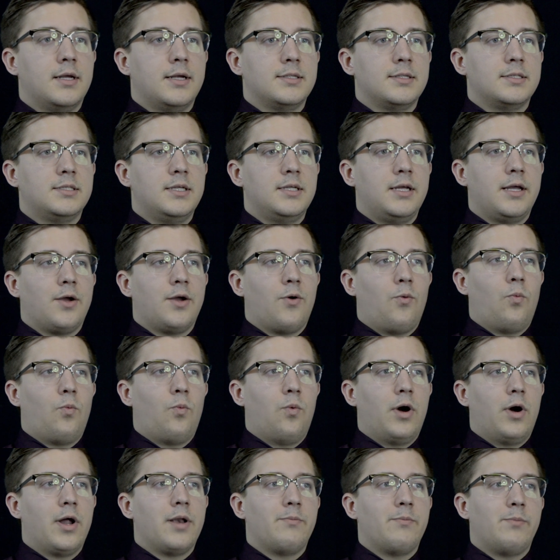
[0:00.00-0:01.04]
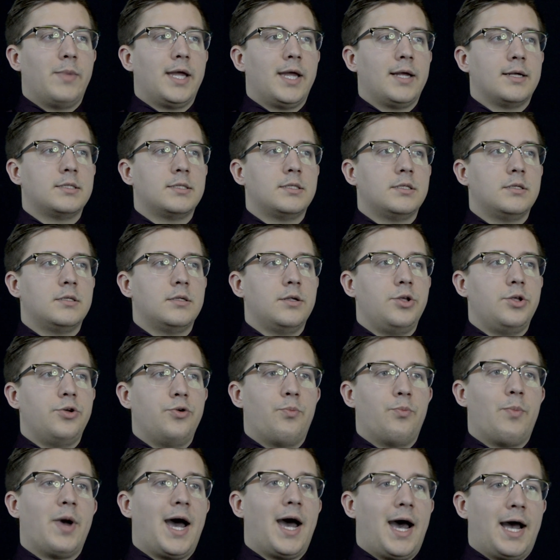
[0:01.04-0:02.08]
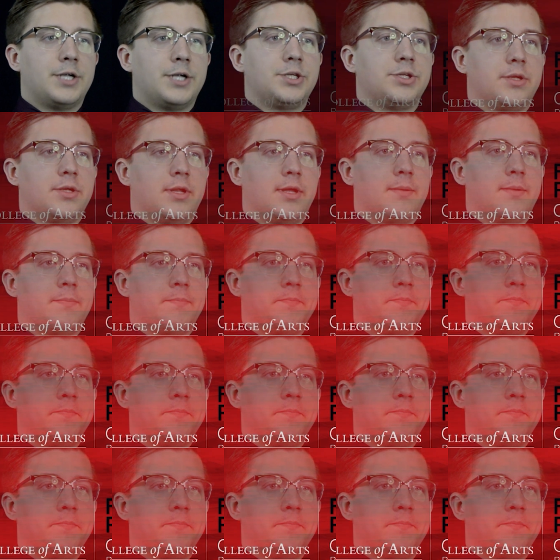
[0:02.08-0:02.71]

and seeing what makes you passionate.